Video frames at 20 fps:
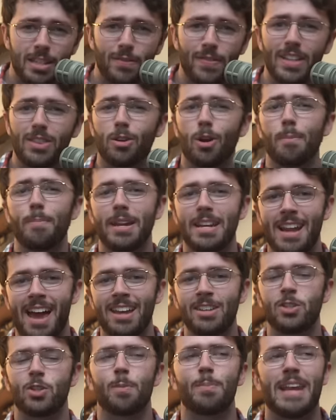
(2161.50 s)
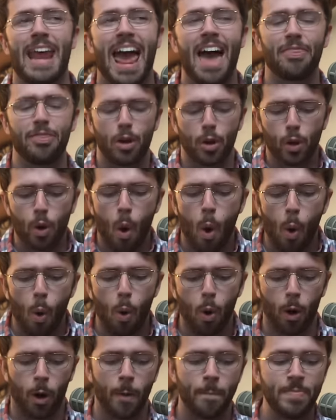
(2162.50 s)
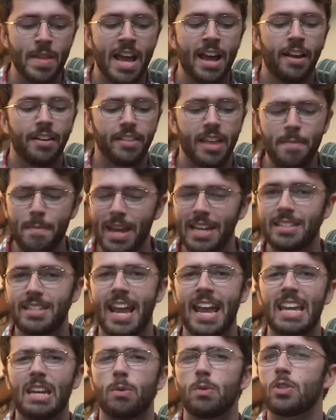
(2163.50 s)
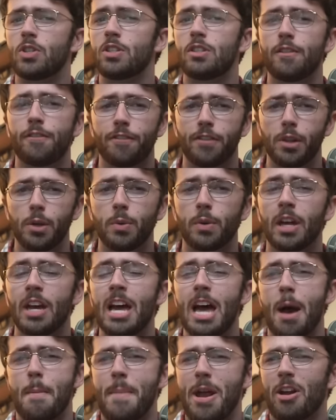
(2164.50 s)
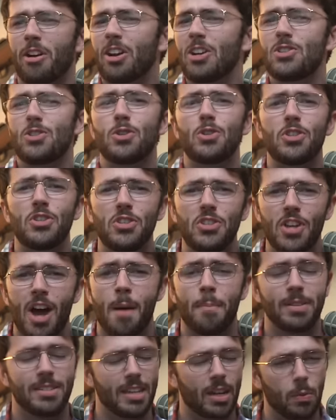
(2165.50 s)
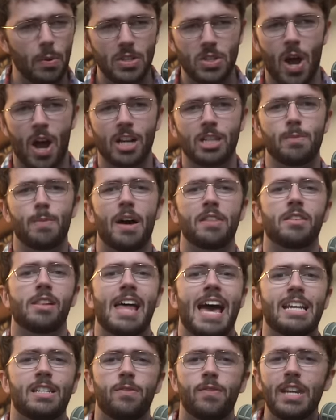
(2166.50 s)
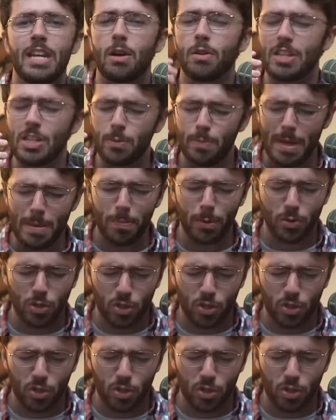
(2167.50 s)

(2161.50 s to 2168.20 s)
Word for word: of it, they're a bit nicer, but at their core, they maintain it was just a fluke. Americans are just dumb. It's like we talked about in the last video. These people